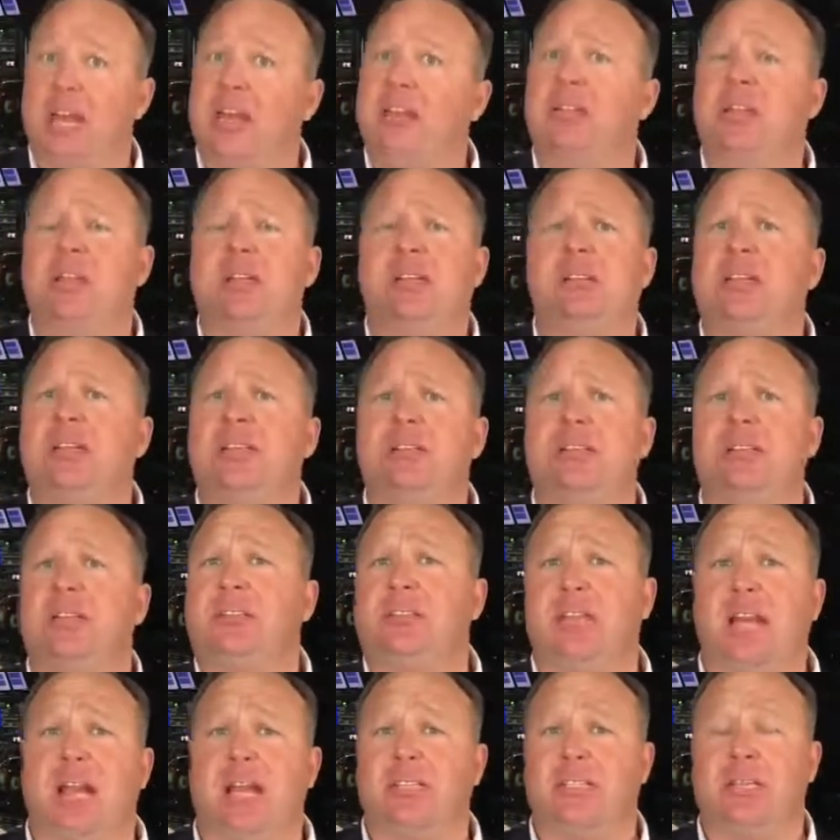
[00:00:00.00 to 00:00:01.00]
And this is the
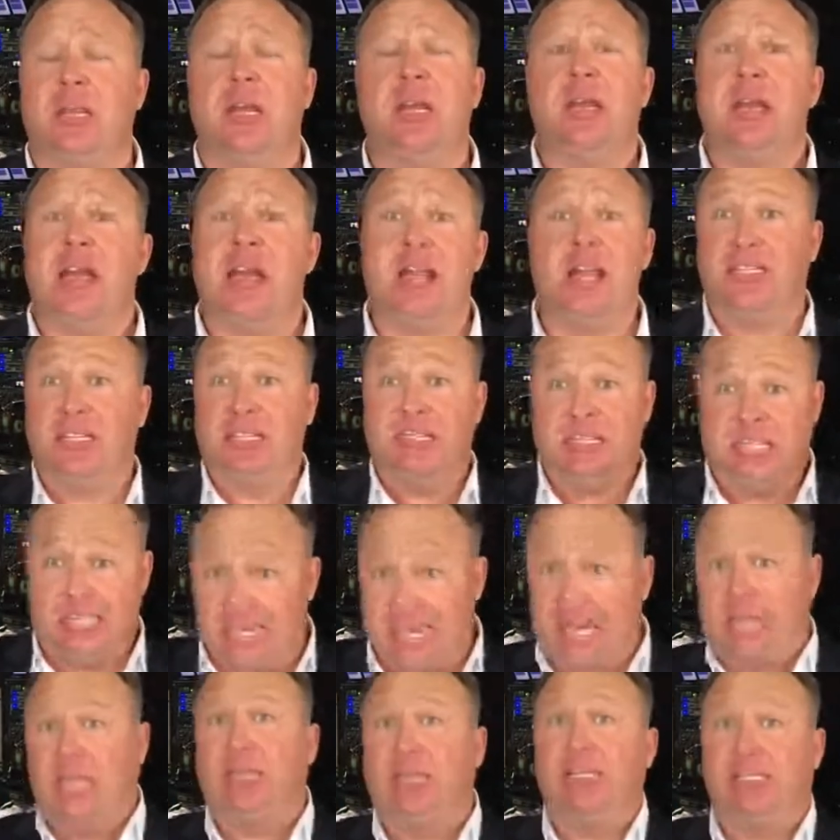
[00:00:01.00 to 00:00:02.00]
test. And it's
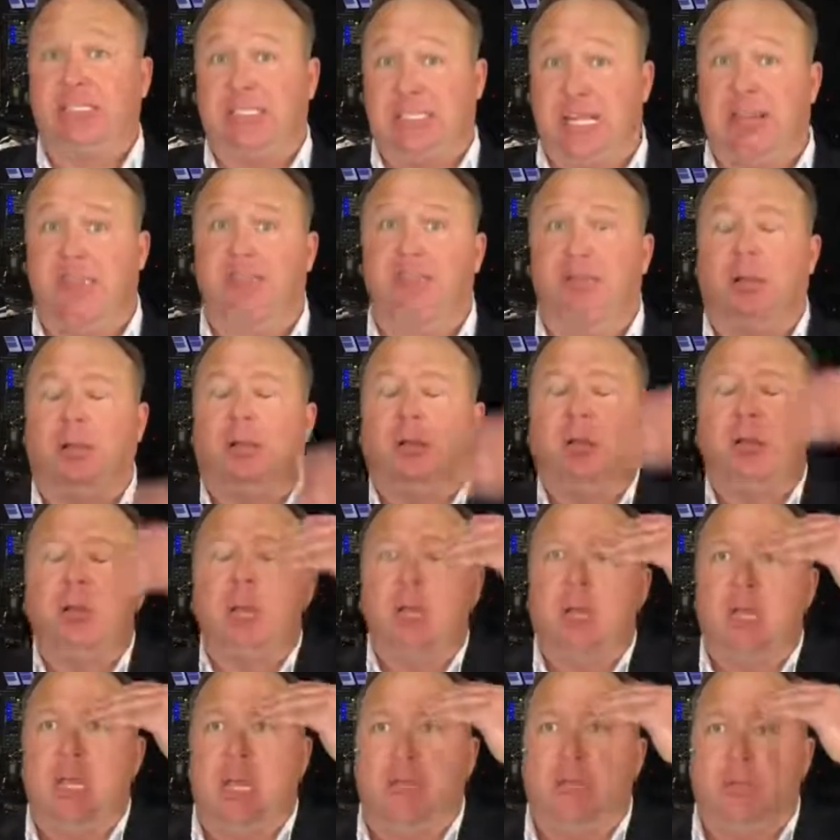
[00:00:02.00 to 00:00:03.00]
insanely simple
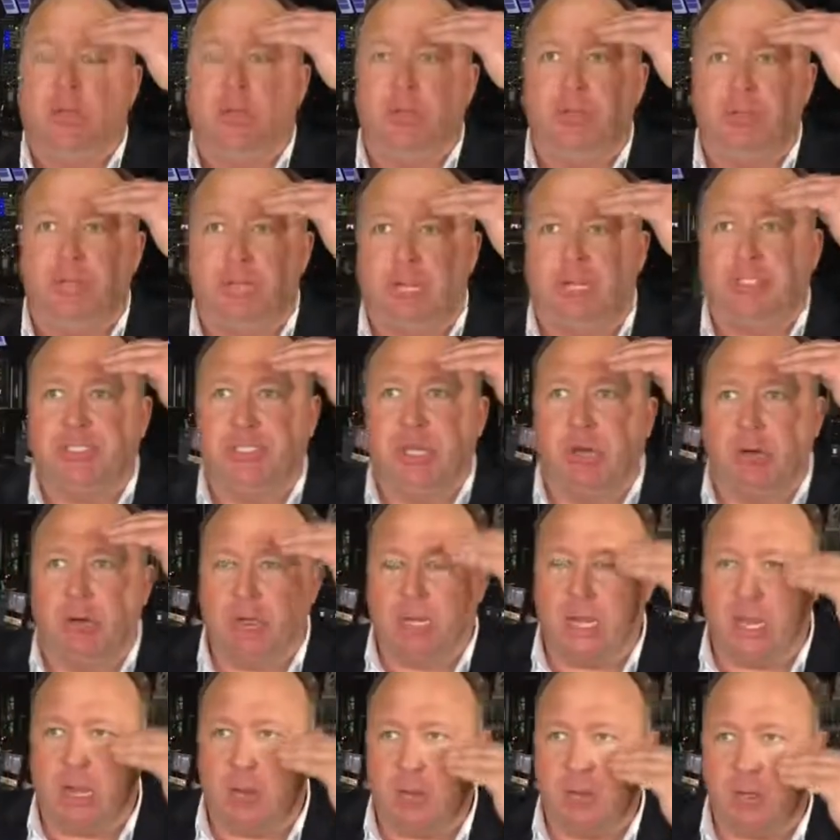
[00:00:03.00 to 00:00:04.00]
if you just
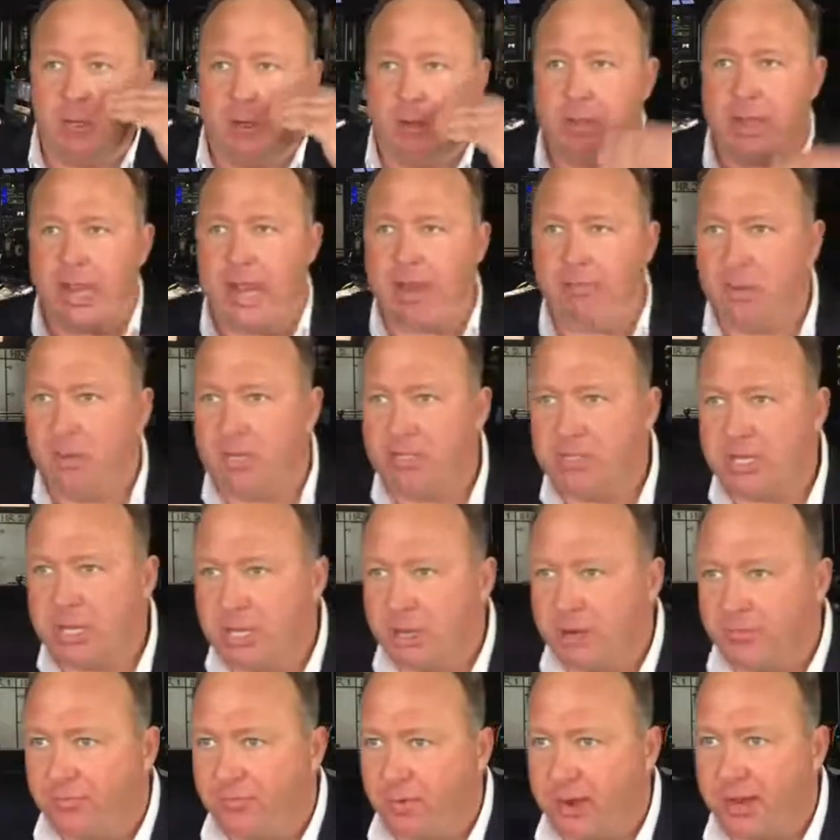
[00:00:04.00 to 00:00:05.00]
don't care what your neighbors and
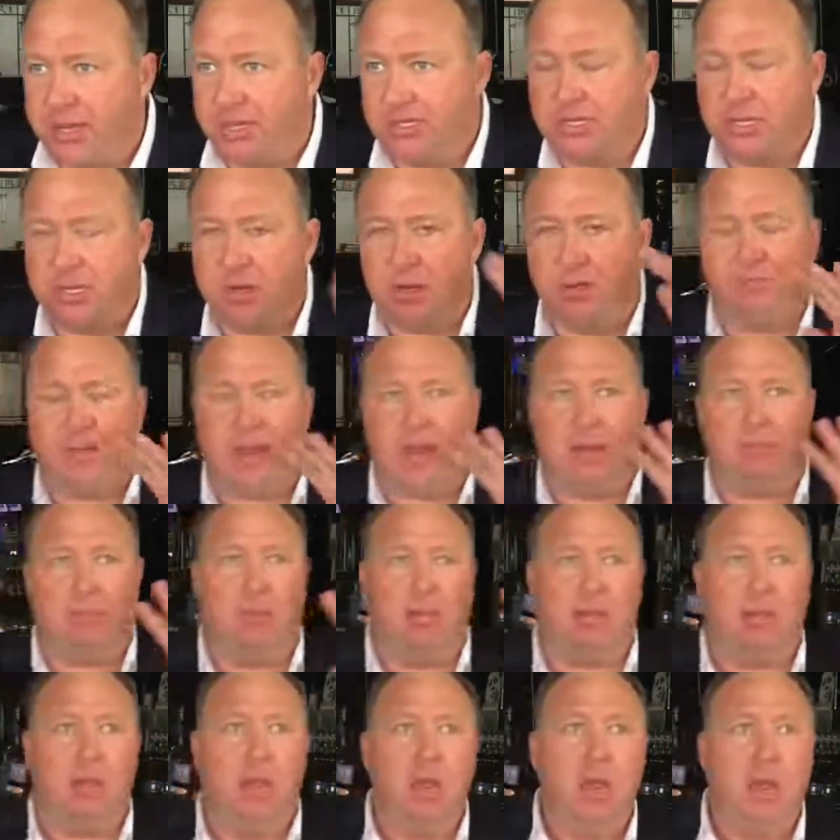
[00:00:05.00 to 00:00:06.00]
your friends and your
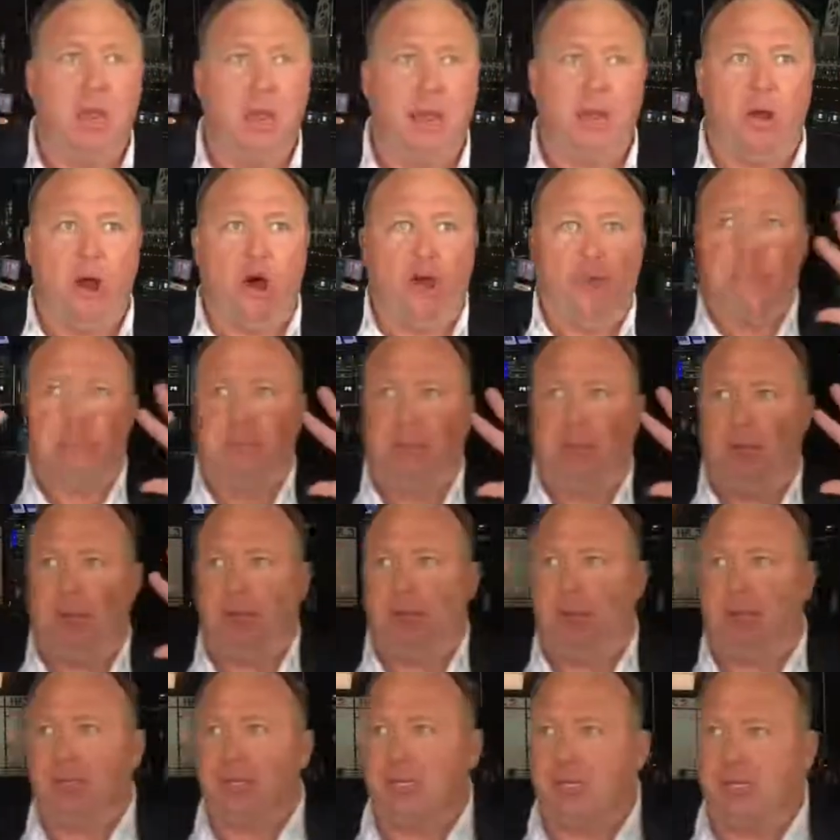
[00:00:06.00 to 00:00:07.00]
family and all this peer
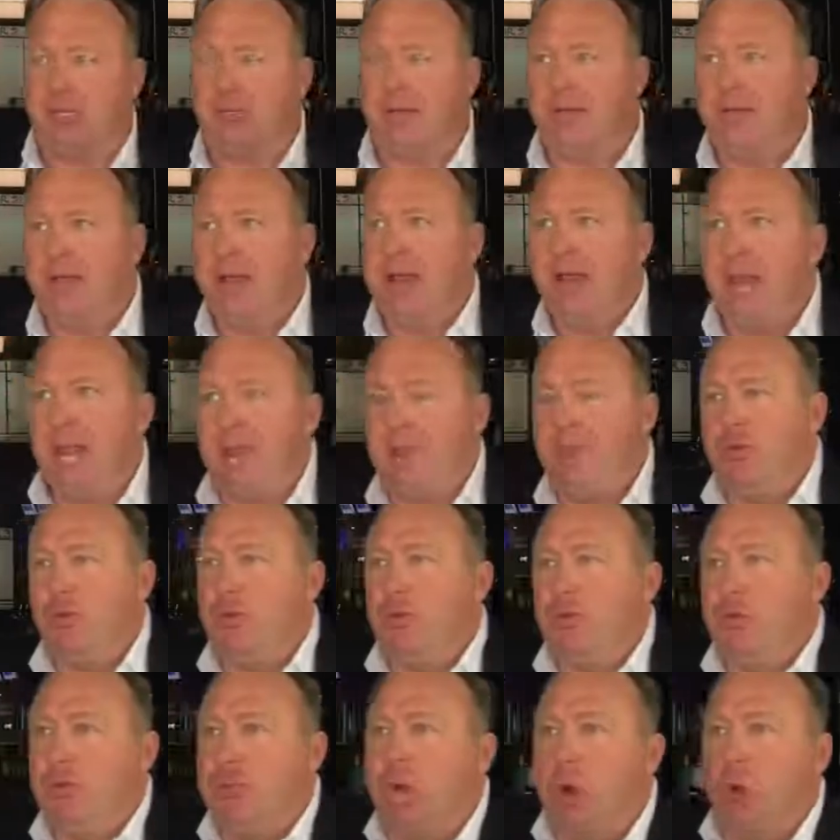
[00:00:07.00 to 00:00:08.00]
pressure. And if you
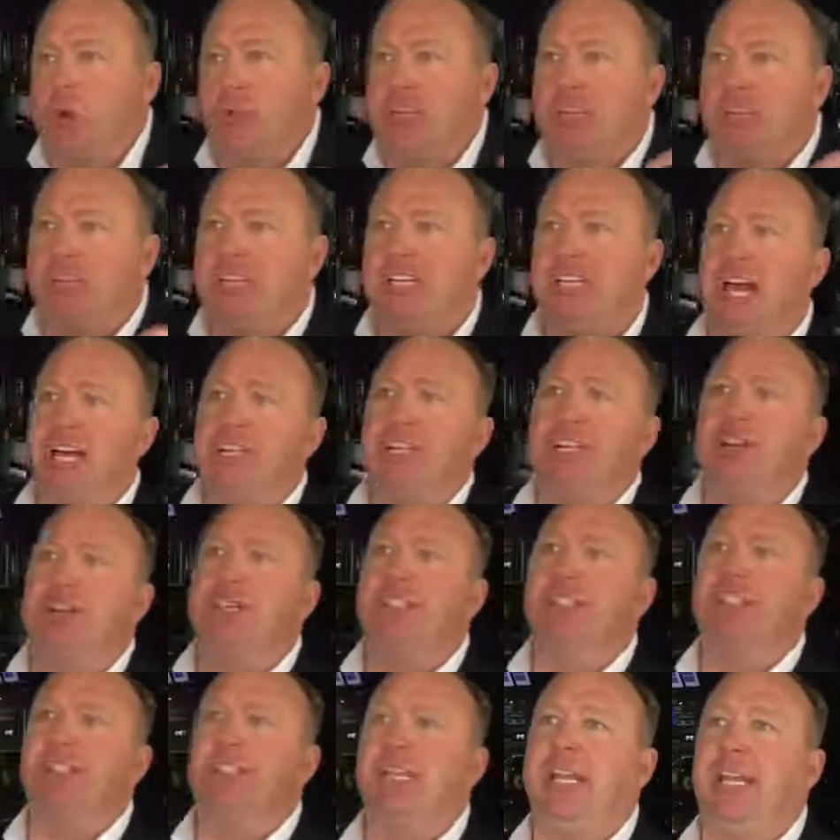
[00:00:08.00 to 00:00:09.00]
just go with your gut, your
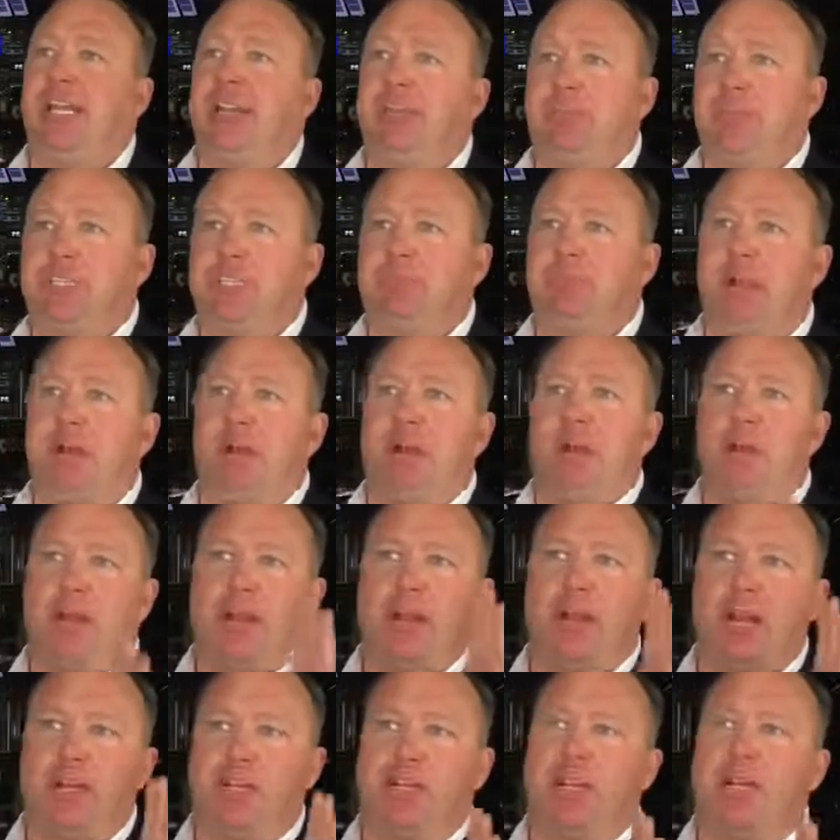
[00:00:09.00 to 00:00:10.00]
instinct, your spirit, your
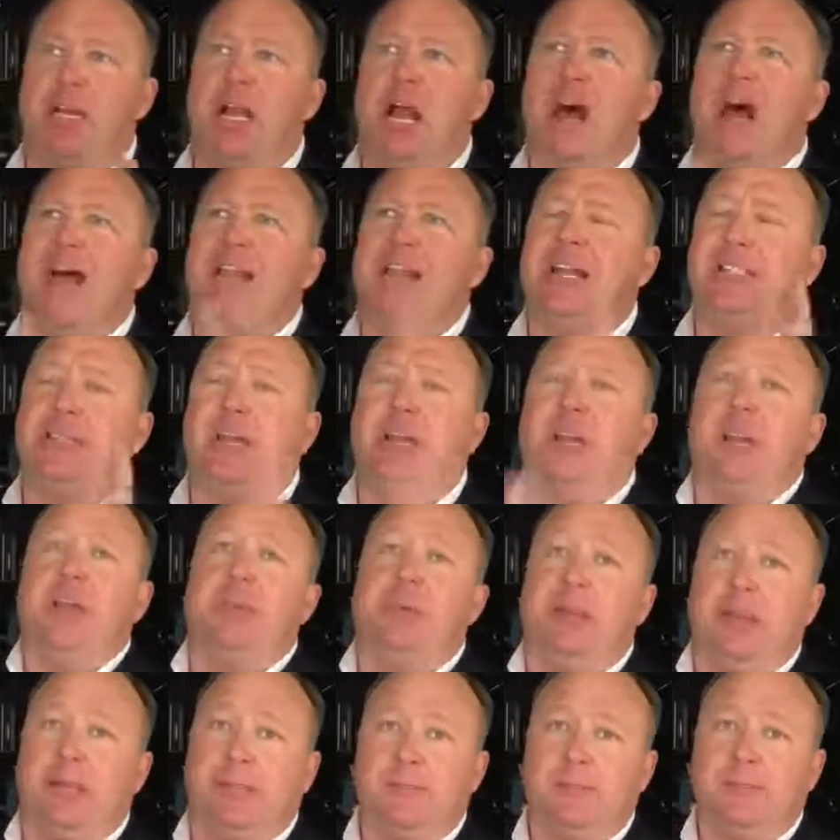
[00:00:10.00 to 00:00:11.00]
connection to God, it's
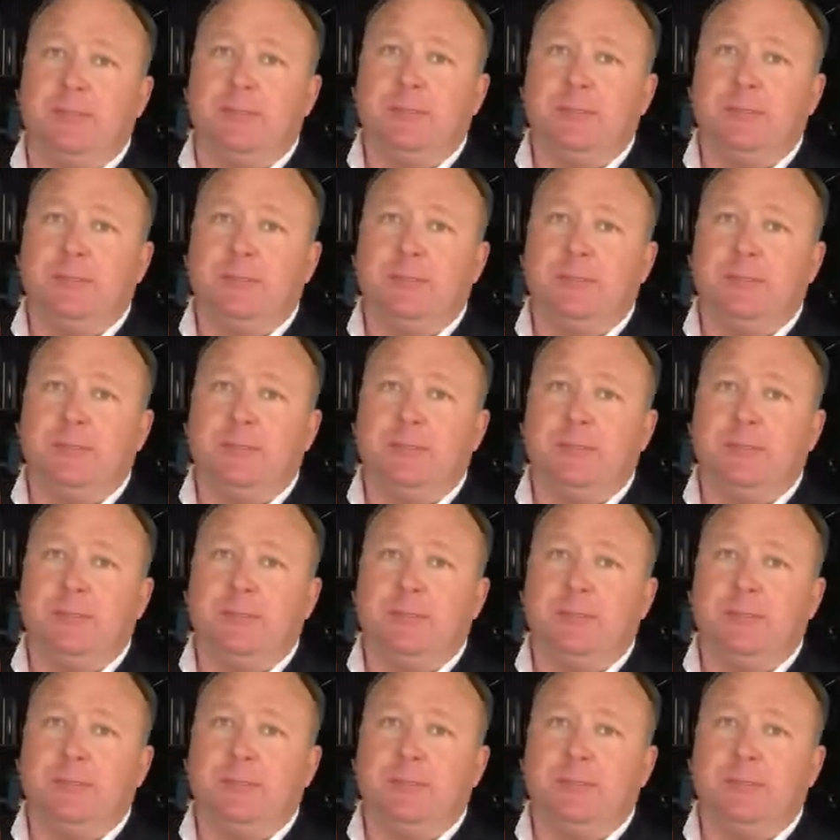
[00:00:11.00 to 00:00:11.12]
unlimited.